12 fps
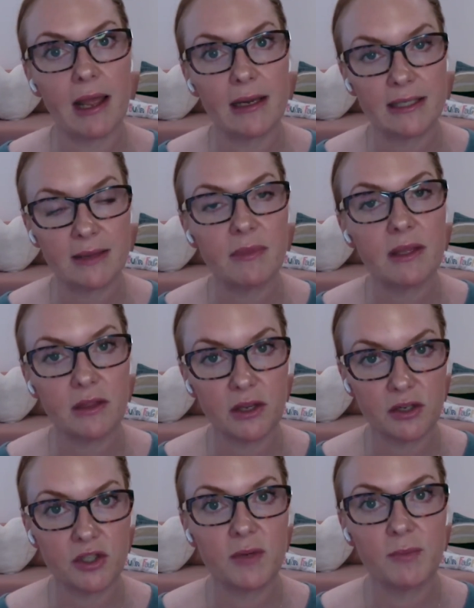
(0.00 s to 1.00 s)
It's something
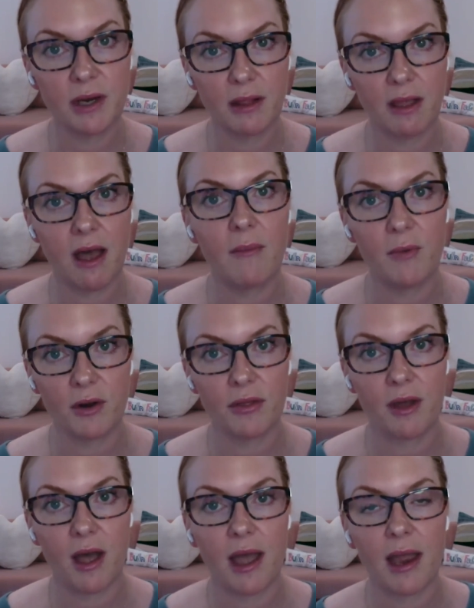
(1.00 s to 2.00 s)
you should put a lot more
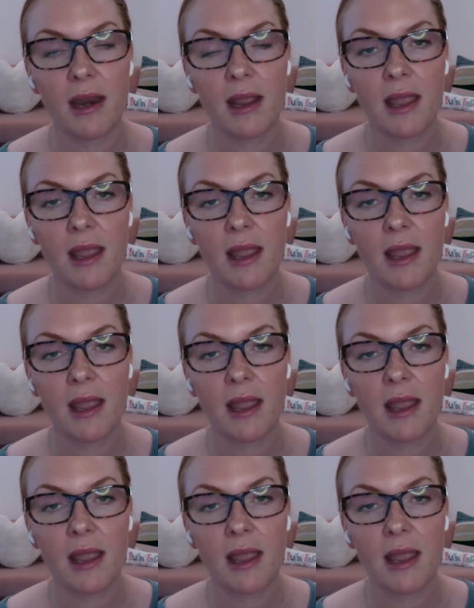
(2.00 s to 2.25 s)
thought